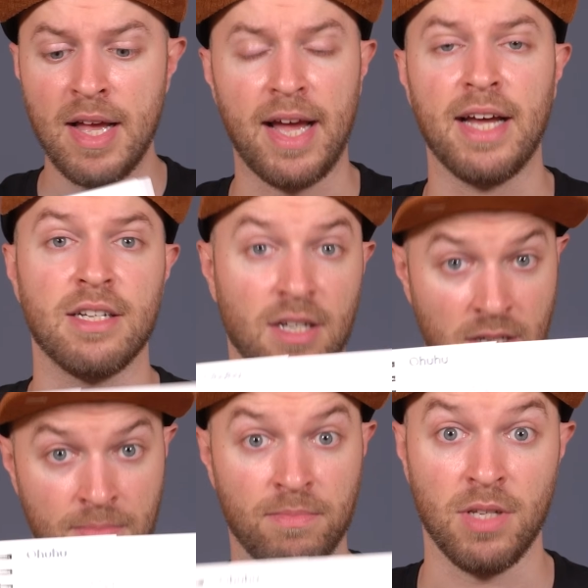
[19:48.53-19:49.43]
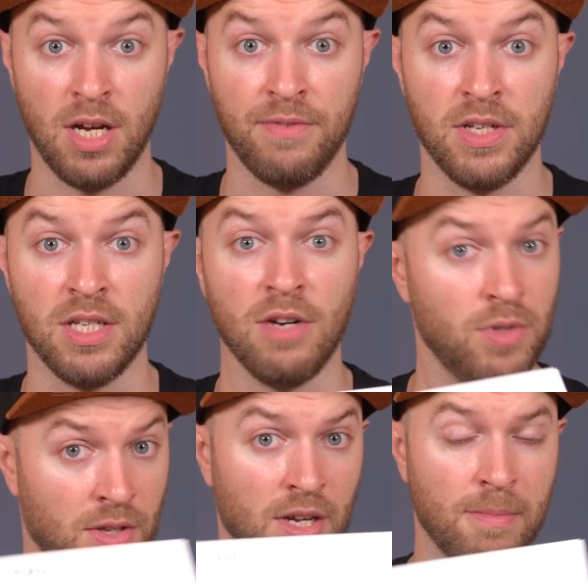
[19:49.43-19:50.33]
and decide for yourself
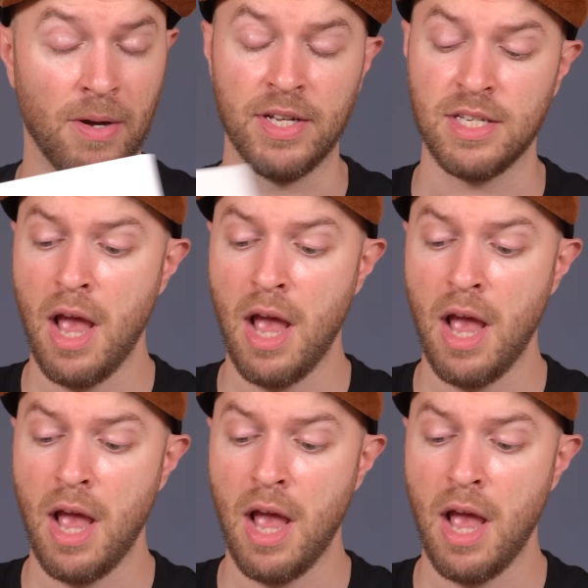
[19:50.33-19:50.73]
what you think about this.